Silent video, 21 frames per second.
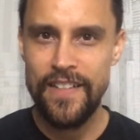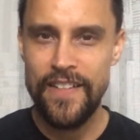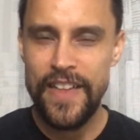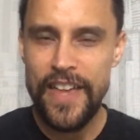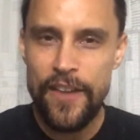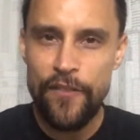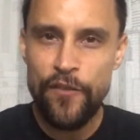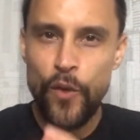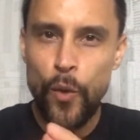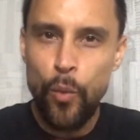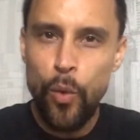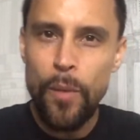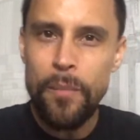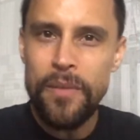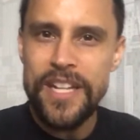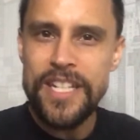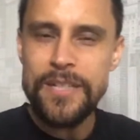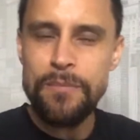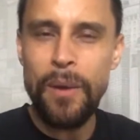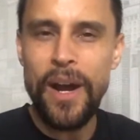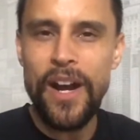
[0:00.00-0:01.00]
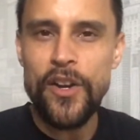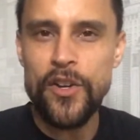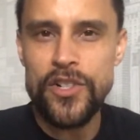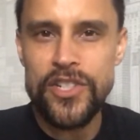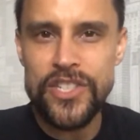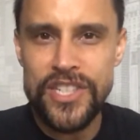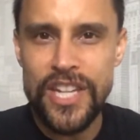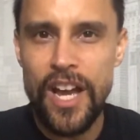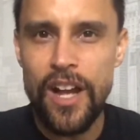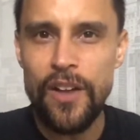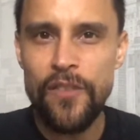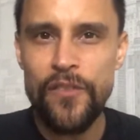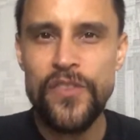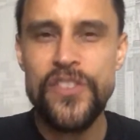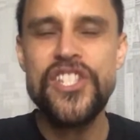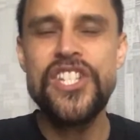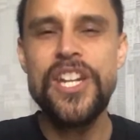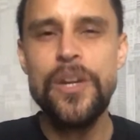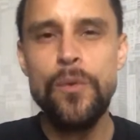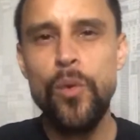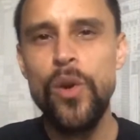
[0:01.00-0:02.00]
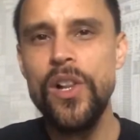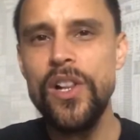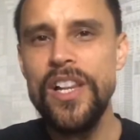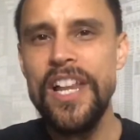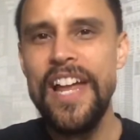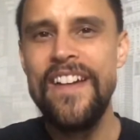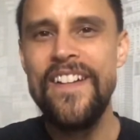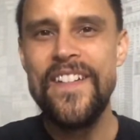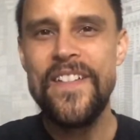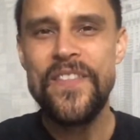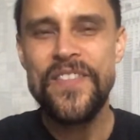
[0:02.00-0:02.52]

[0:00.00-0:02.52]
If a woman is by herself, she will